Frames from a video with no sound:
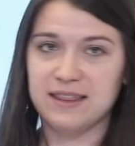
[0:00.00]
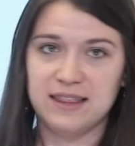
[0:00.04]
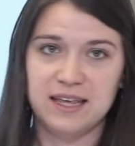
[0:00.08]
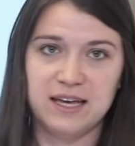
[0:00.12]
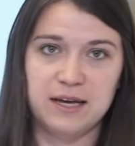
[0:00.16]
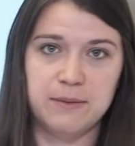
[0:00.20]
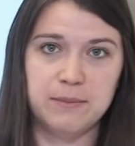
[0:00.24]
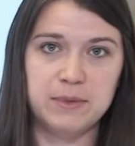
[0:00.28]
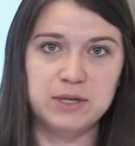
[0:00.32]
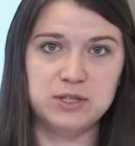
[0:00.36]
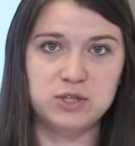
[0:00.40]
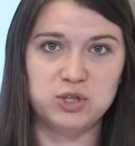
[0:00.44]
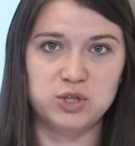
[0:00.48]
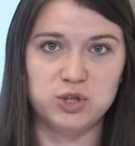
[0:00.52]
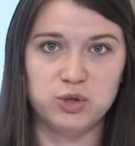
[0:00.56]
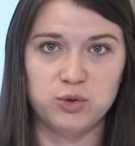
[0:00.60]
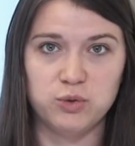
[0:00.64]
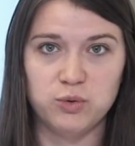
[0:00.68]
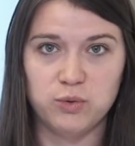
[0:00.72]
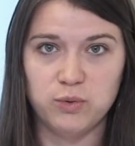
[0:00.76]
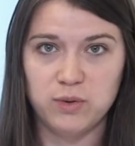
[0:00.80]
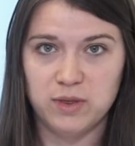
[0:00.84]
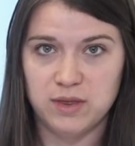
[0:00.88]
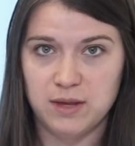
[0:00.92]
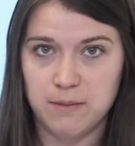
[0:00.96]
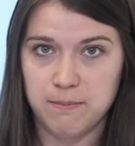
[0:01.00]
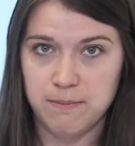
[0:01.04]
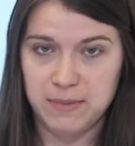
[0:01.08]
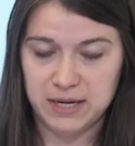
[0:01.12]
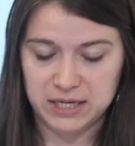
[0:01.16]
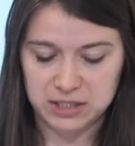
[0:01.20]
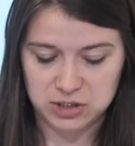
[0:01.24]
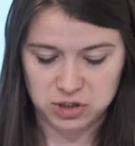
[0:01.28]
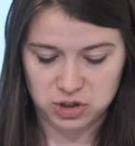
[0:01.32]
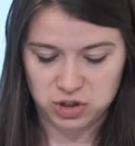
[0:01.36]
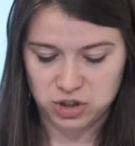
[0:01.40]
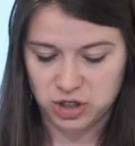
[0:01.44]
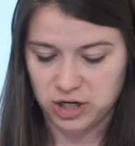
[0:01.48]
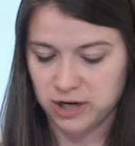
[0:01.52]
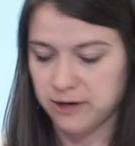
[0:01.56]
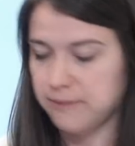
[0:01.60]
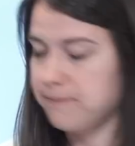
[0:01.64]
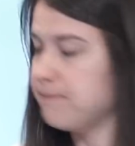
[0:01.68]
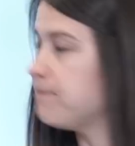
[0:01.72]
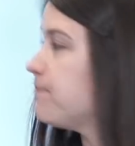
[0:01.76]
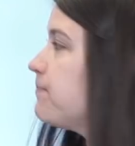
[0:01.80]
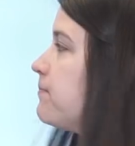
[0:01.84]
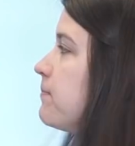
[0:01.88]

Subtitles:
them to the mixture.